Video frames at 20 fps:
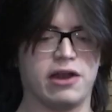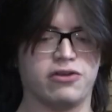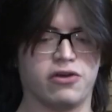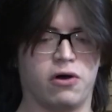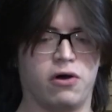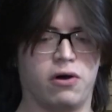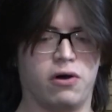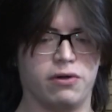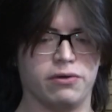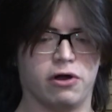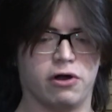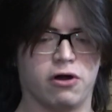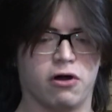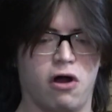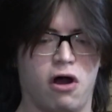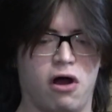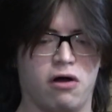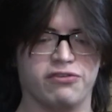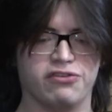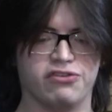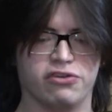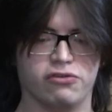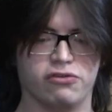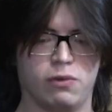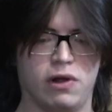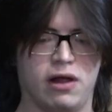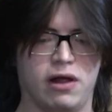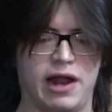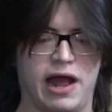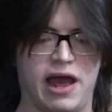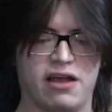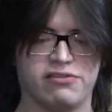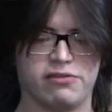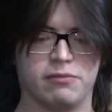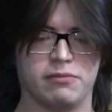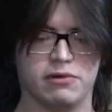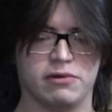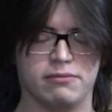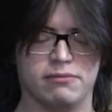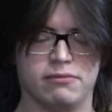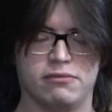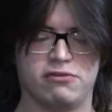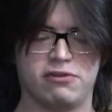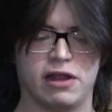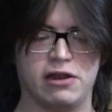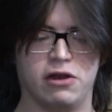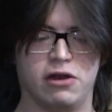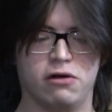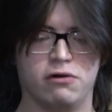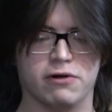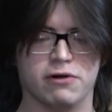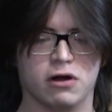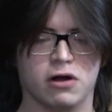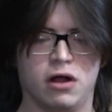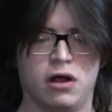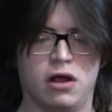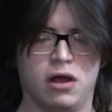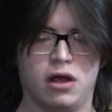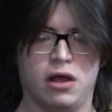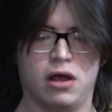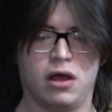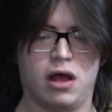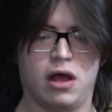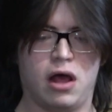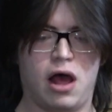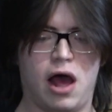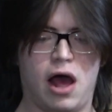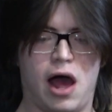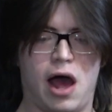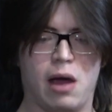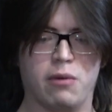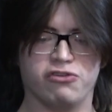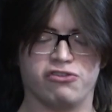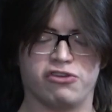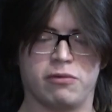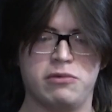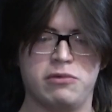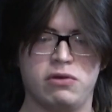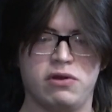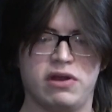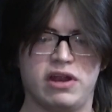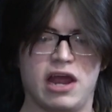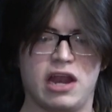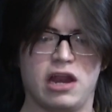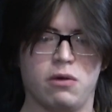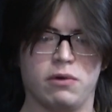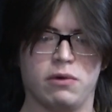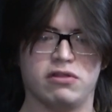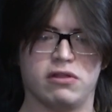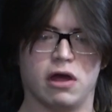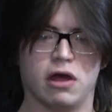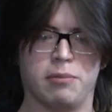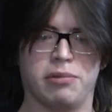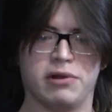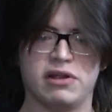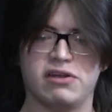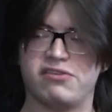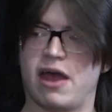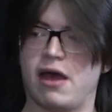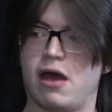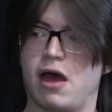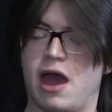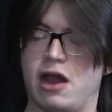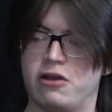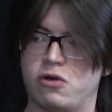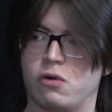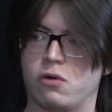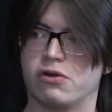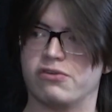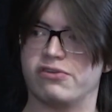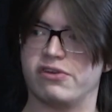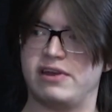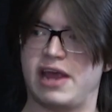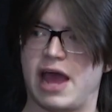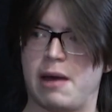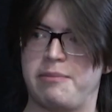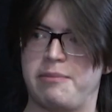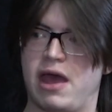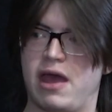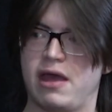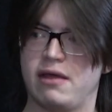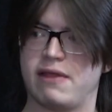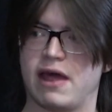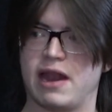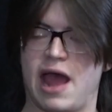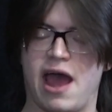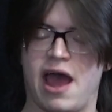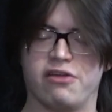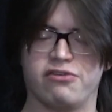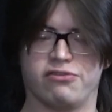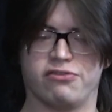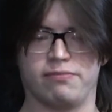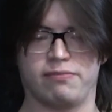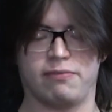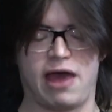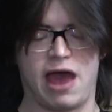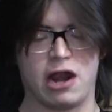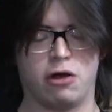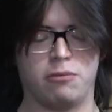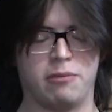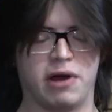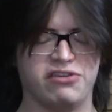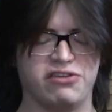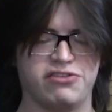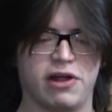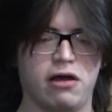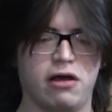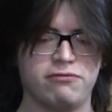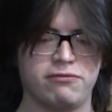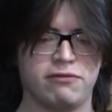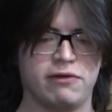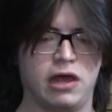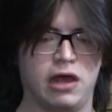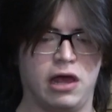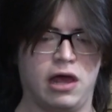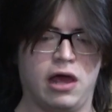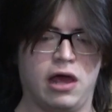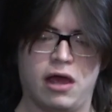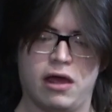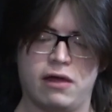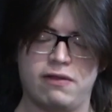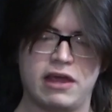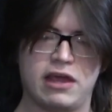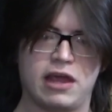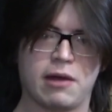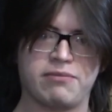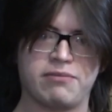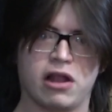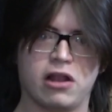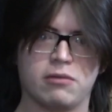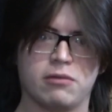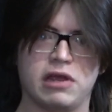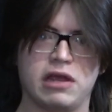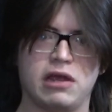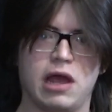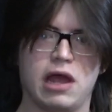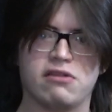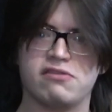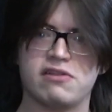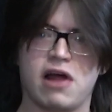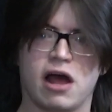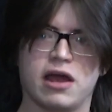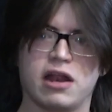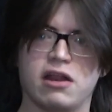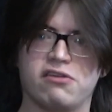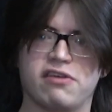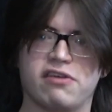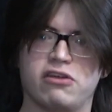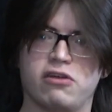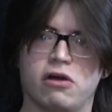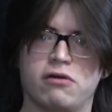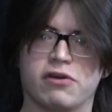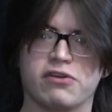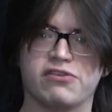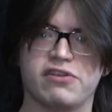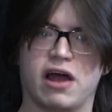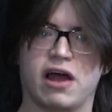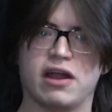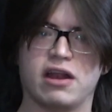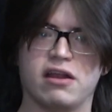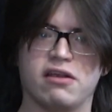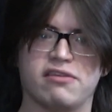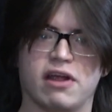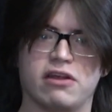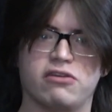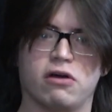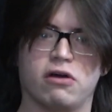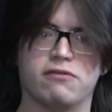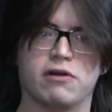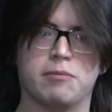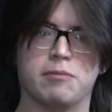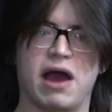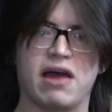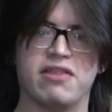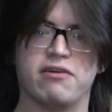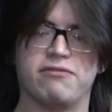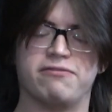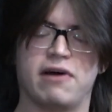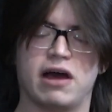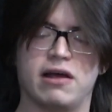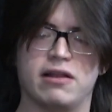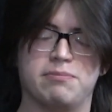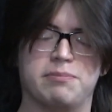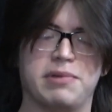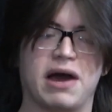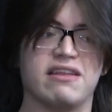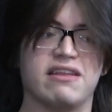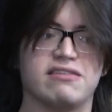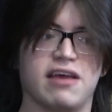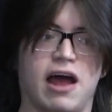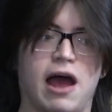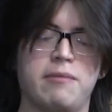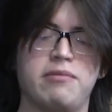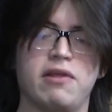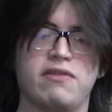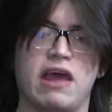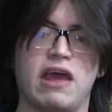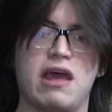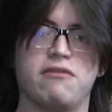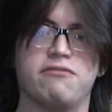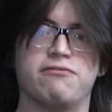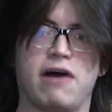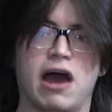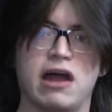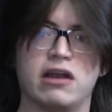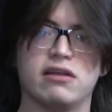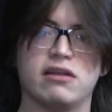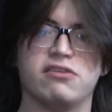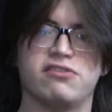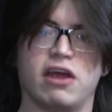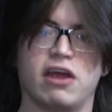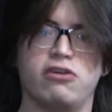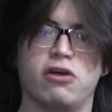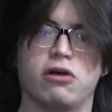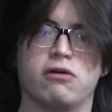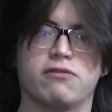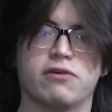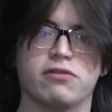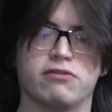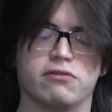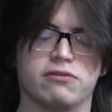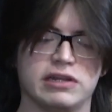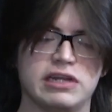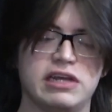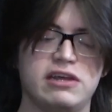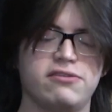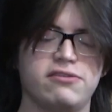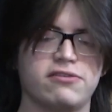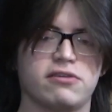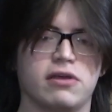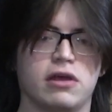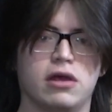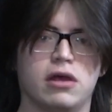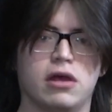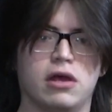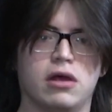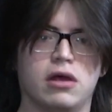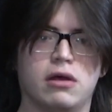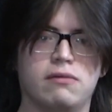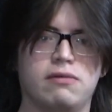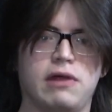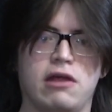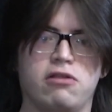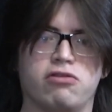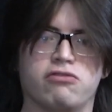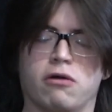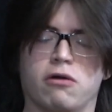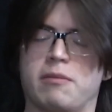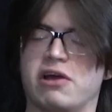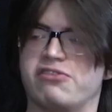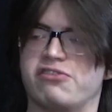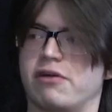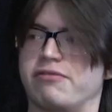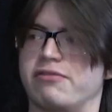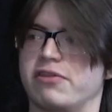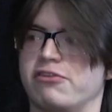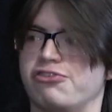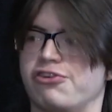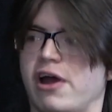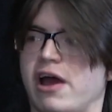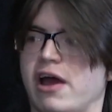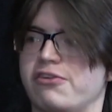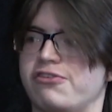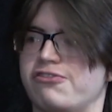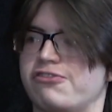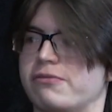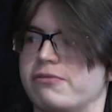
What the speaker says: called her office as well and asked them to send it over. I was communicating with the police headquarters in Yaphank that has had all my stuff. And they kept telling me it's not getting sent over. It's not getting sent over. By the time that they had finally sent over the release, they had thrown my stuff in the trash.